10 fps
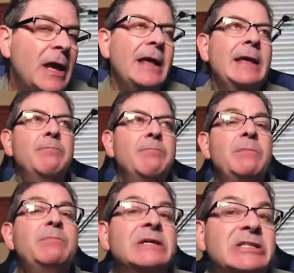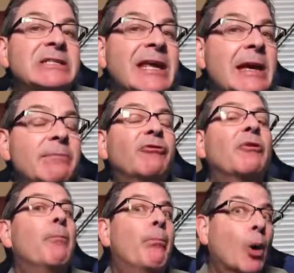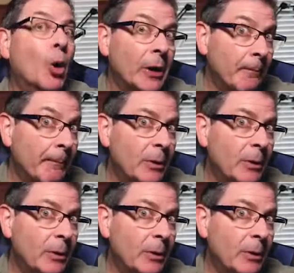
It may be escape from boredom,